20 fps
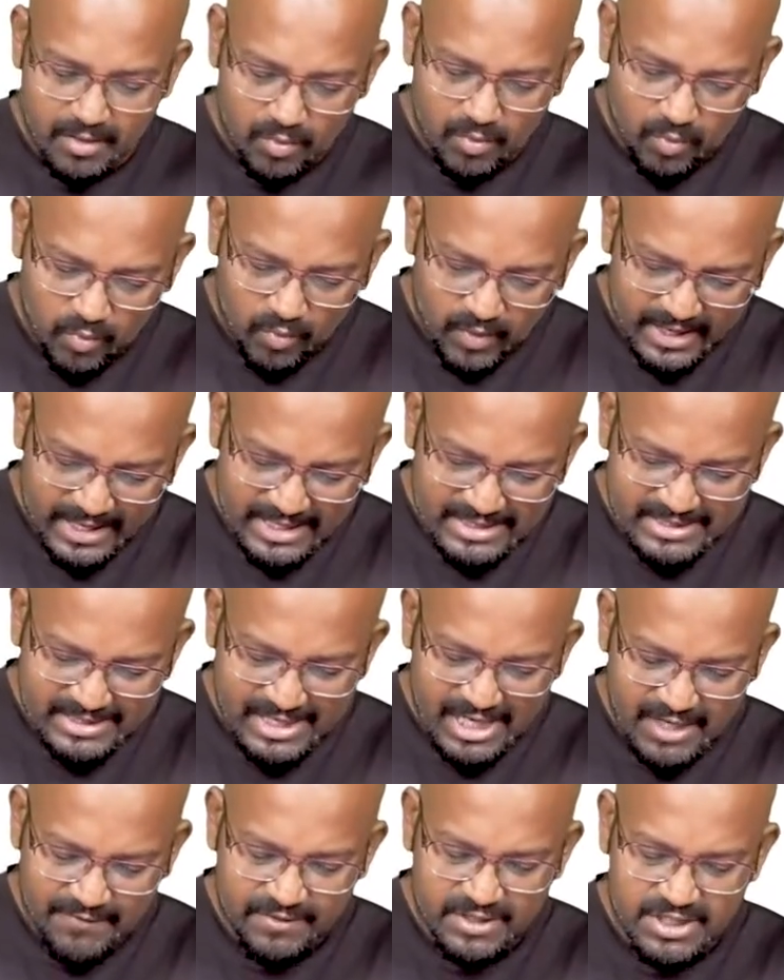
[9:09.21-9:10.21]
Why is the
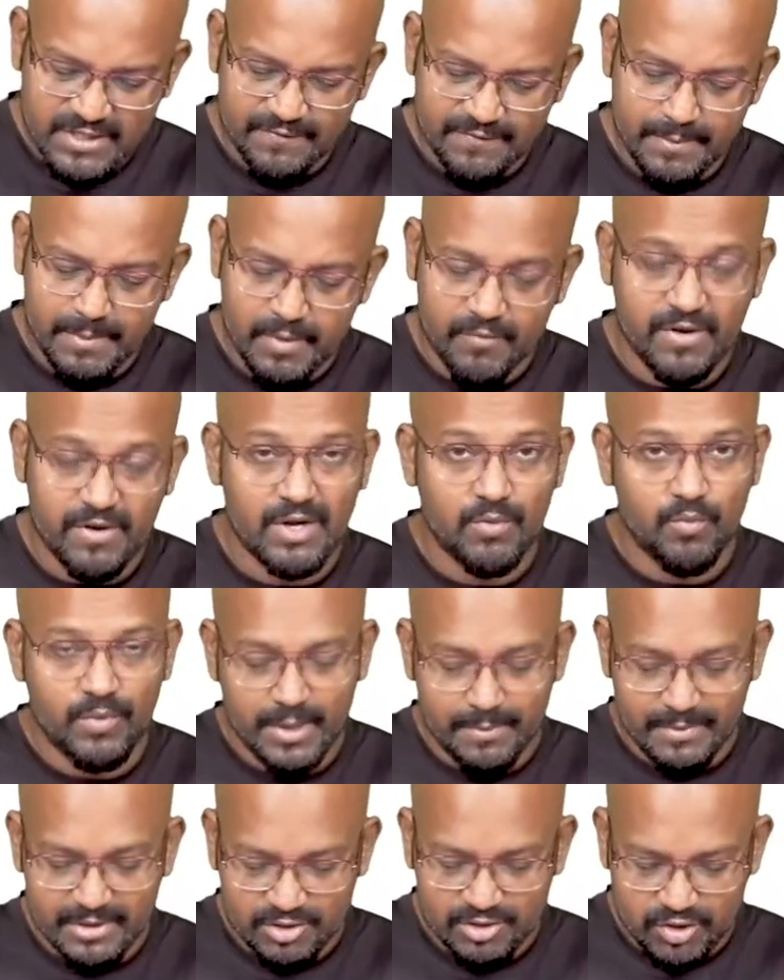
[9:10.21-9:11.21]
adverse effect profile very
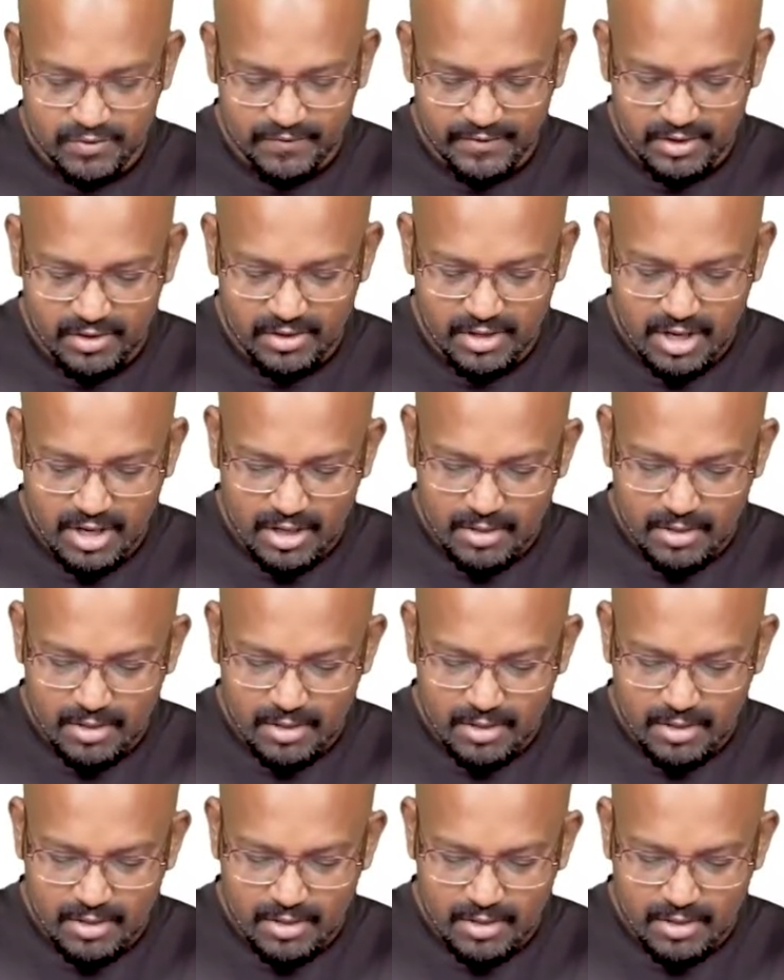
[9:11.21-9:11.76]
much severe?